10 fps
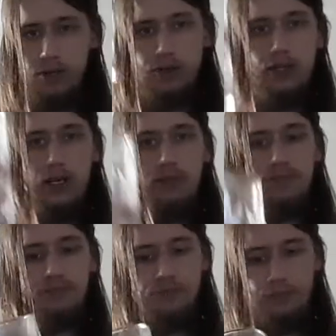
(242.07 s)
you know,
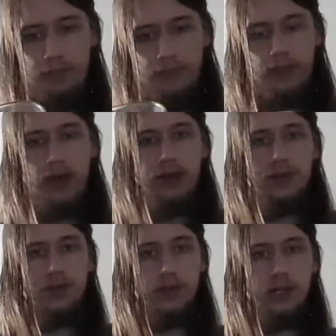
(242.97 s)
here's
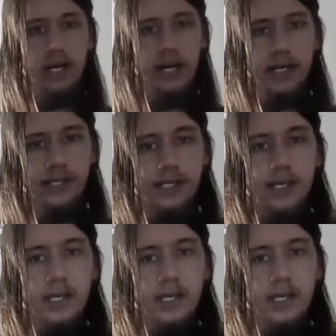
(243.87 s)
the glass.